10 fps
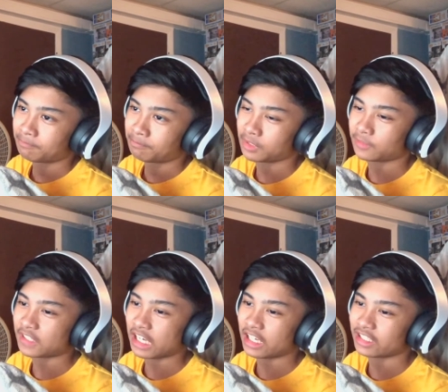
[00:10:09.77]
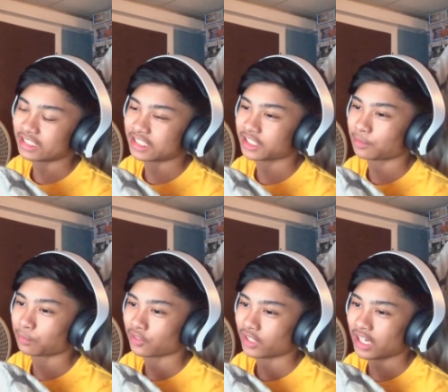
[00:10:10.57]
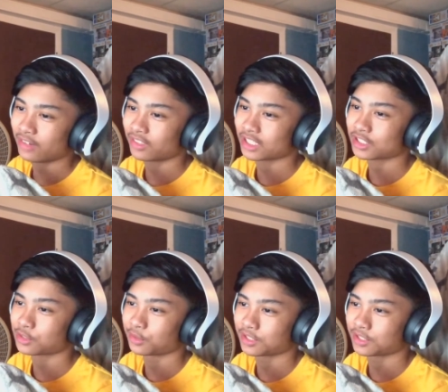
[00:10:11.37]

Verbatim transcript: Motherfucker, I, it's summer. I have an excuse.